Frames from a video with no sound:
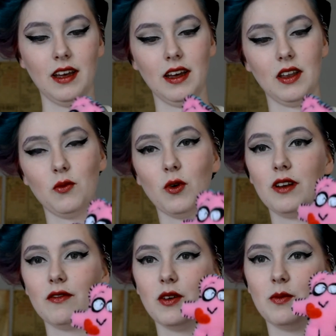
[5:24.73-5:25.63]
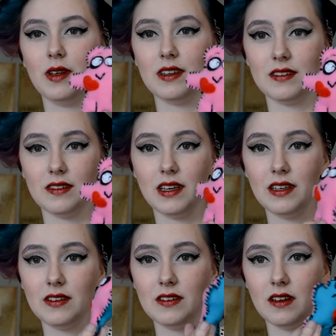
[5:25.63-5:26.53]
And one of them is
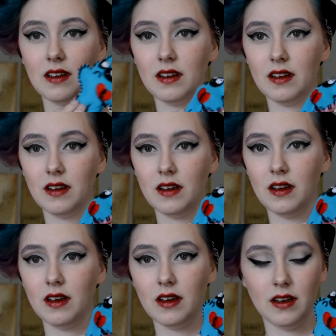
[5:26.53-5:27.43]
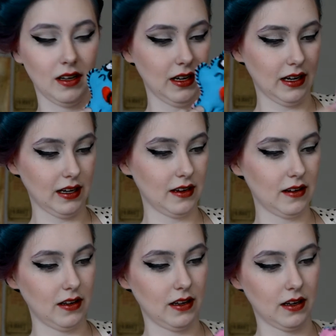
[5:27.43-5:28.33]
this. And